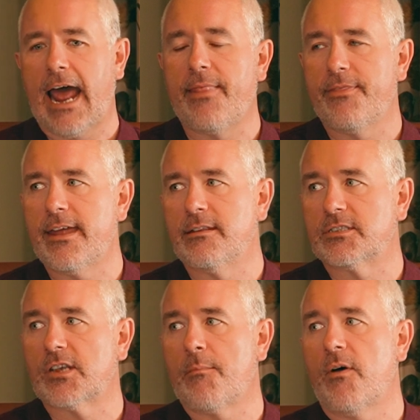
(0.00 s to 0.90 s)
and then
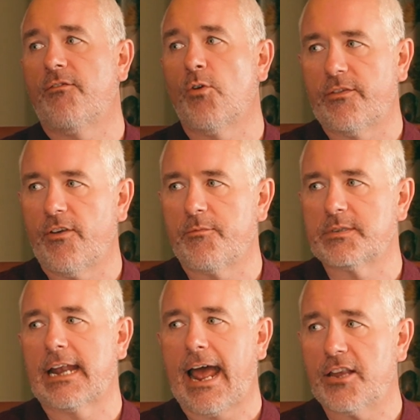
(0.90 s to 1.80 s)
some at
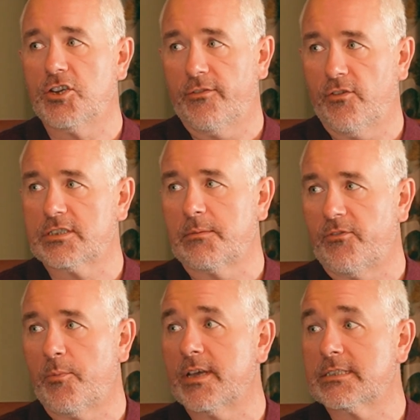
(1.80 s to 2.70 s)
45%, and you'll have lost some of
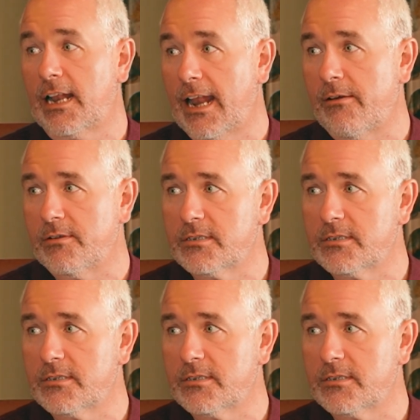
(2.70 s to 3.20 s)
your personal allowance.